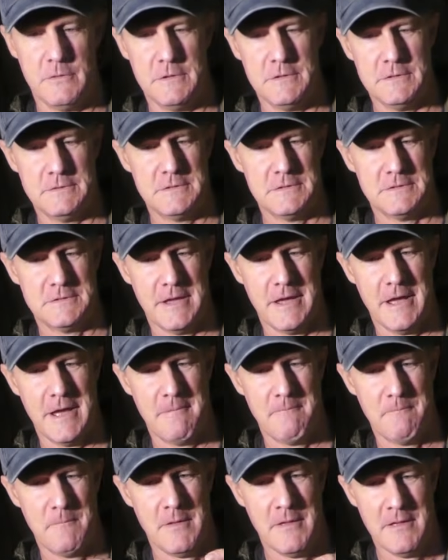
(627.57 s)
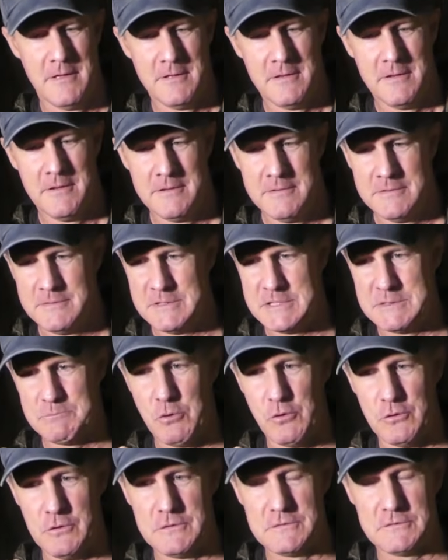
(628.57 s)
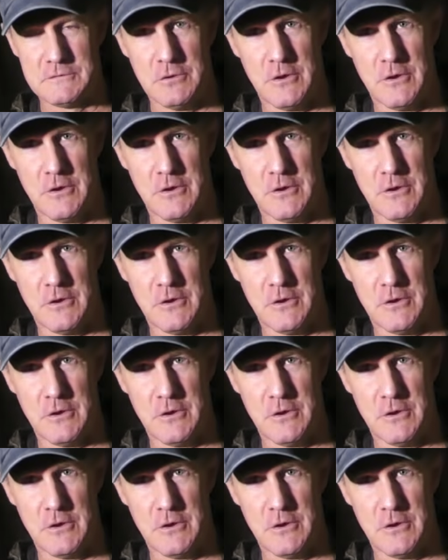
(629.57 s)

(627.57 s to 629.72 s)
This is the smallest,